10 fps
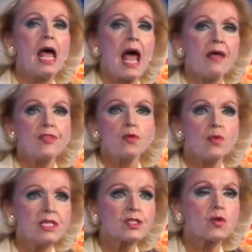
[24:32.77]
And the
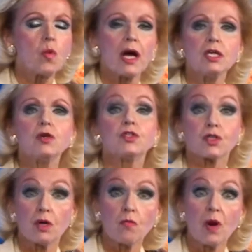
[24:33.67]
reason why you
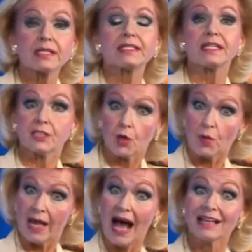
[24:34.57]
sort of want to stick to
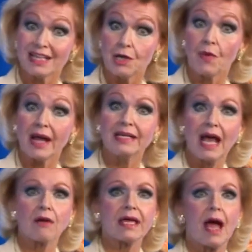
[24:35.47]
reality right
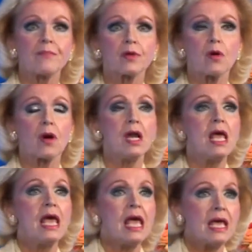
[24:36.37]
now, Capricorn,
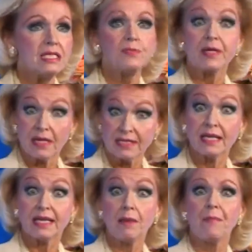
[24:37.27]
is because
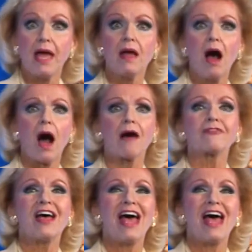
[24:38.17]
it can pay off